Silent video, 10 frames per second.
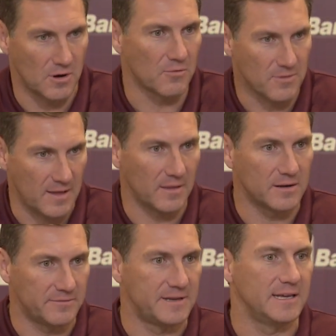
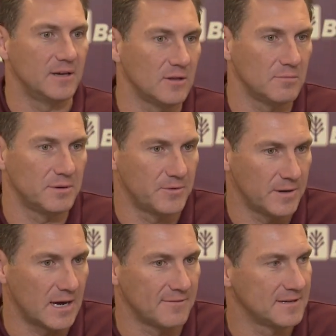relative deal
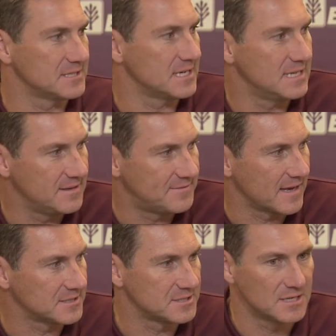between offense and
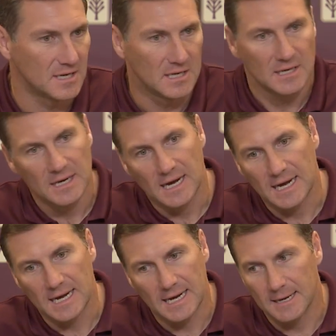defense.
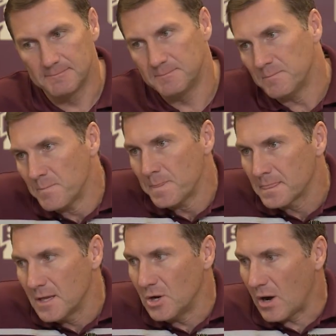
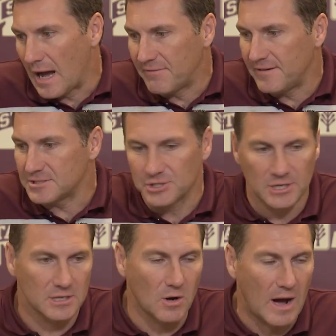Offense,
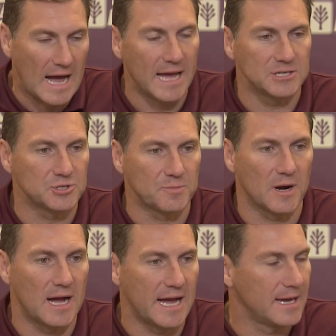you're going to go
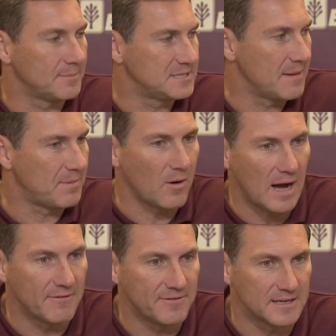super high up
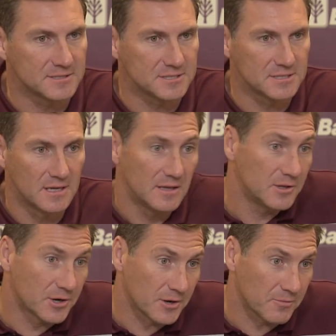tempo offense,
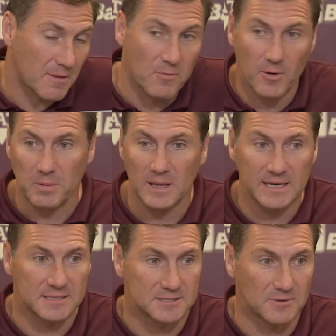you're going to run more
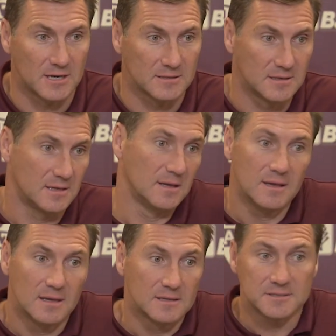plays. Well,
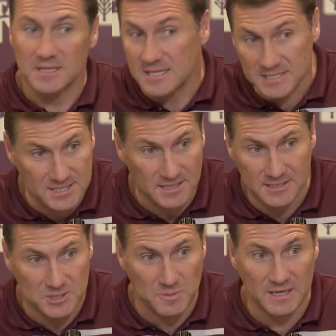
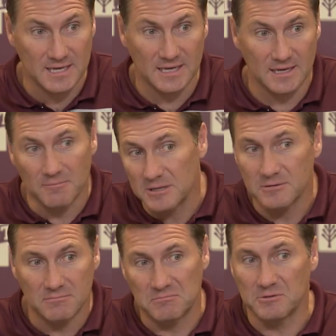statistically speaking, I
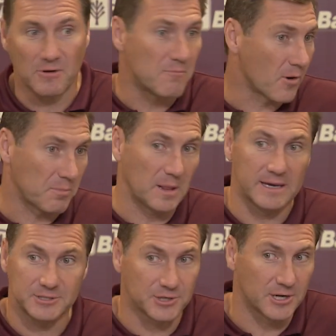mean, you run more
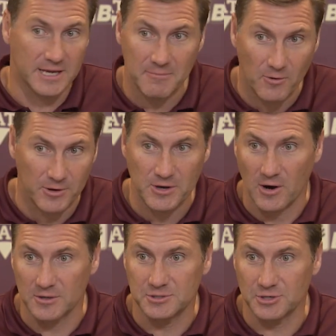plays, you're going to get more
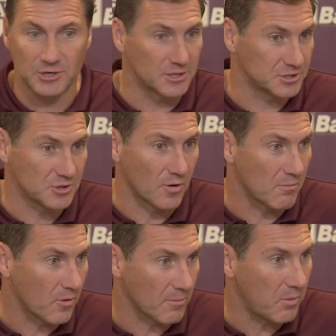yards, you're going to
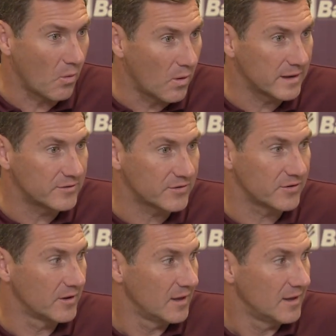score more points.